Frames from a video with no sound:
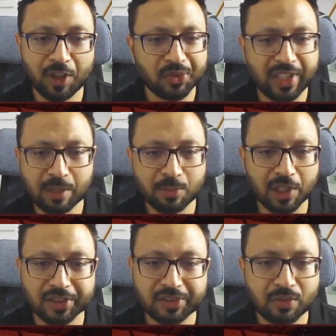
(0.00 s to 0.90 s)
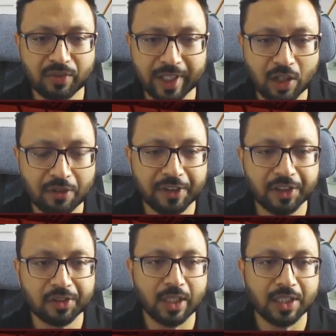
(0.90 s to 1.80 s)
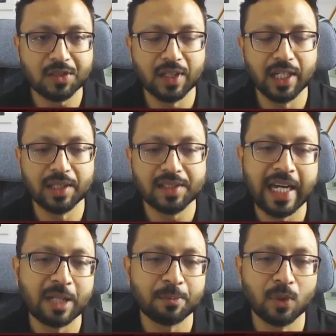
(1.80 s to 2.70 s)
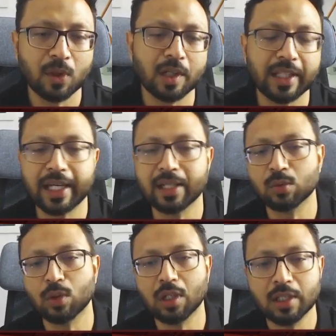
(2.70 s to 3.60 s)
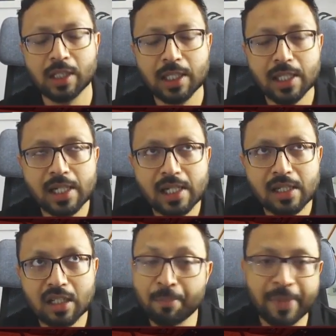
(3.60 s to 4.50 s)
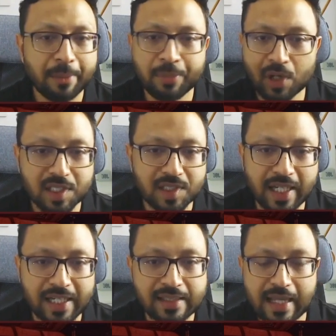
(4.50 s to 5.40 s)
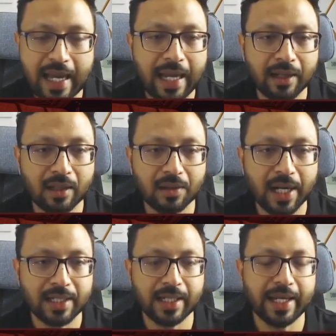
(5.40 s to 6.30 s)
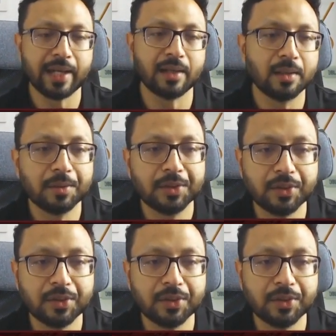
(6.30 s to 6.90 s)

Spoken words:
We use scatter plots very often. So let's try a scatter plot that would compare project size and grant allocated.